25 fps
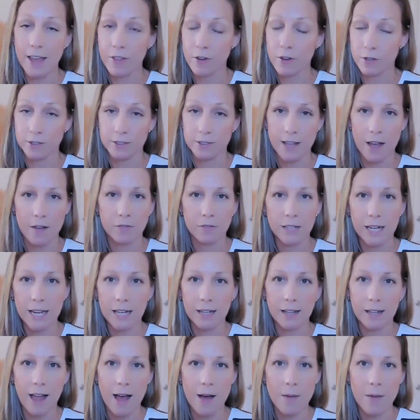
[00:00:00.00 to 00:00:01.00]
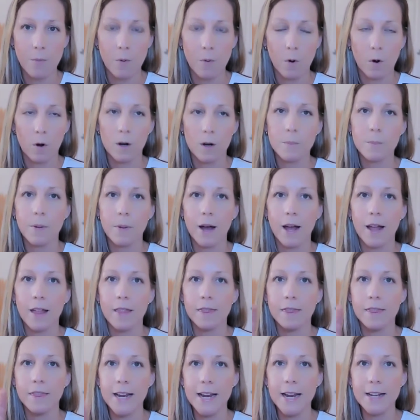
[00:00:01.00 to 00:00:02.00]
There's definitely a lot more, but
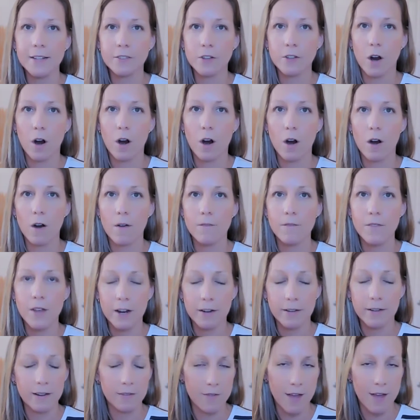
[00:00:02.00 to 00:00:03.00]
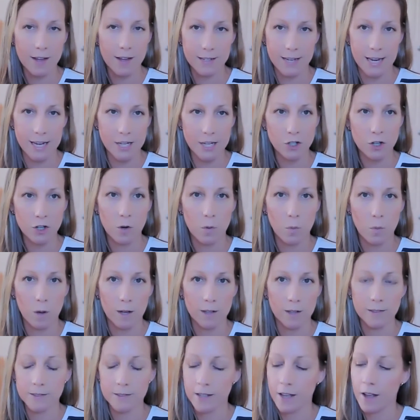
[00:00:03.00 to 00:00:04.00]
these are very foundational
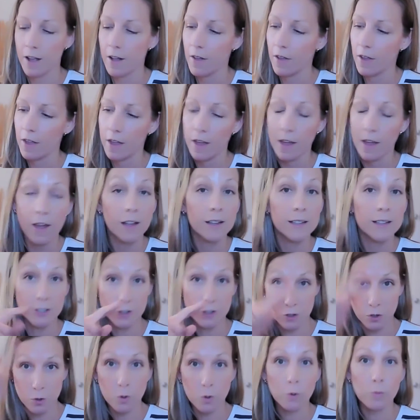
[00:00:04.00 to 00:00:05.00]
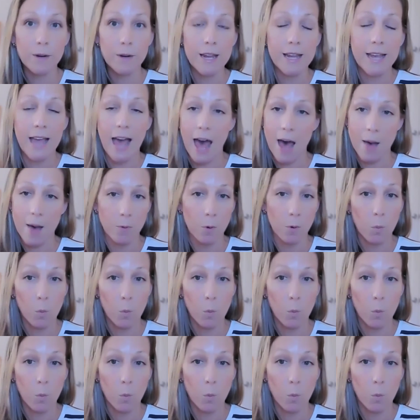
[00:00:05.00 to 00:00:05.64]
ones. Let's do a recap.